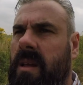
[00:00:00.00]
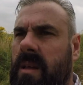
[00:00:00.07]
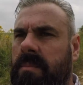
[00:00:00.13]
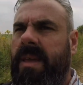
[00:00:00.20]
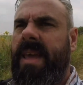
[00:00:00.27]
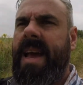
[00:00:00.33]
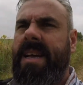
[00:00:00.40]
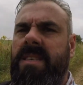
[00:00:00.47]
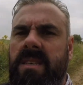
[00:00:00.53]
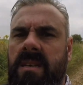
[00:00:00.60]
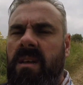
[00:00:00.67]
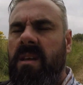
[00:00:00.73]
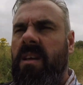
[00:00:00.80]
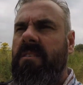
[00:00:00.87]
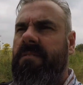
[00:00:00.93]
But yes,
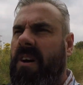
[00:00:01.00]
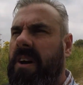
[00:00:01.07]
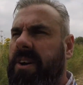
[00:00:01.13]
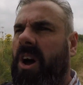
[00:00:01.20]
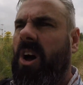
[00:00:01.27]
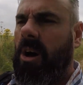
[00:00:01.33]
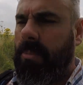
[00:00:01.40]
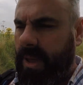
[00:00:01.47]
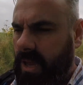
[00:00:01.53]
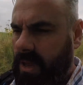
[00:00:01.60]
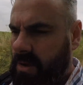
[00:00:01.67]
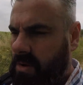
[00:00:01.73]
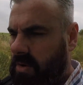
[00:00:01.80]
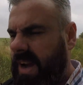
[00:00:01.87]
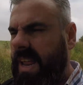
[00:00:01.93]
find a hobby
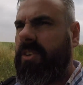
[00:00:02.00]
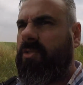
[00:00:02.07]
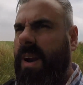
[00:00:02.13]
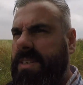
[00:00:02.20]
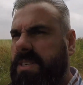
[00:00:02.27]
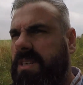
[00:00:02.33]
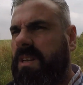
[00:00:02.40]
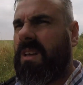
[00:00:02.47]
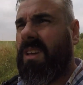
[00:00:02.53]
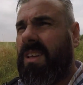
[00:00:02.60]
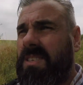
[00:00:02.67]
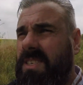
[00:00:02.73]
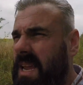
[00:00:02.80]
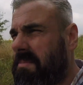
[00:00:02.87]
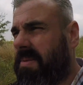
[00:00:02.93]
or an interest.
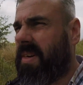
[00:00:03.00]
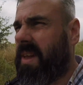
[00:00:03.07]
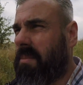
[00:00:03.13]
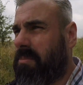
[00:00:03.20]
Same thing,